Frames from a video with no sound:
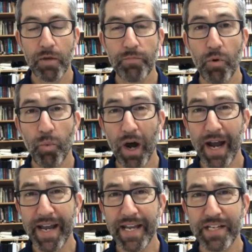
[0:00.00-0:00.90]
But
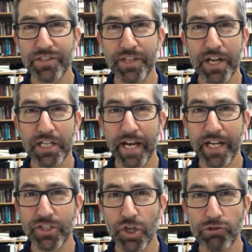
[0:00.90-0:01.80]
why is there a
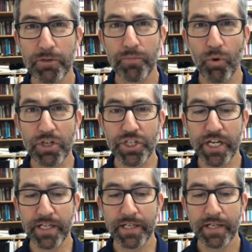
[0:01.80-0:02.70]
Torah
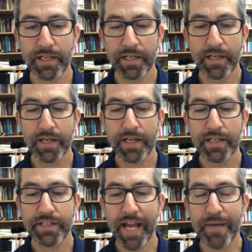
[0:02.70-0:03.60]
portion
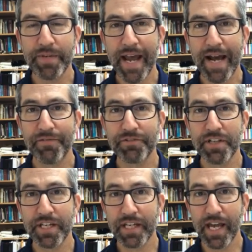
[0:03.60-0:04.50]
named after
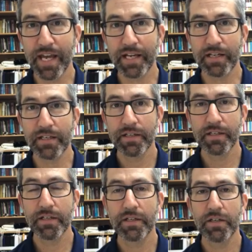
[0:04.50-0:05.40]
the king
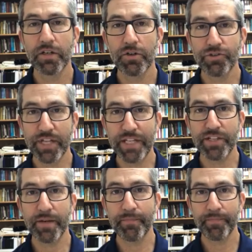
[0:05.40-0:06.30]
who sent
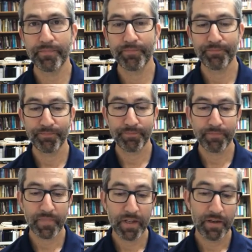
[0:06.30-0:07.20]
him?
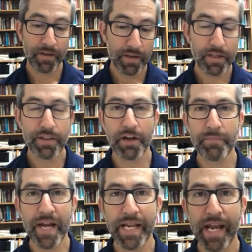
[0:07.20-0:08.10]
There are
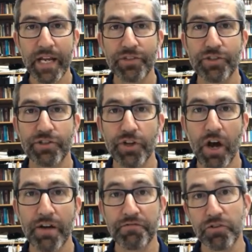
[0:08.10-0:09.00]
many answers
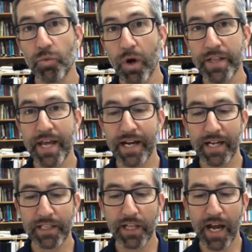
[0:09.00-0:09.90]
offered. One that I
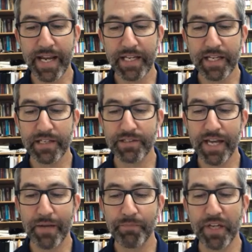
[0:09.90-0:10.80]
like is
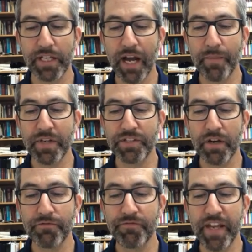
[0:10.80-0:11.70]
that Bilam is
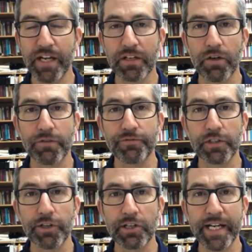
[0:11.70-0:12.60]
a vehicle for
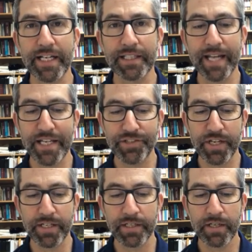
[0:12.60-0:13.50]
learning a
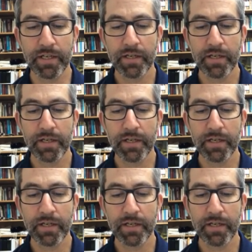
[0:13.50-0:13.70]
lesson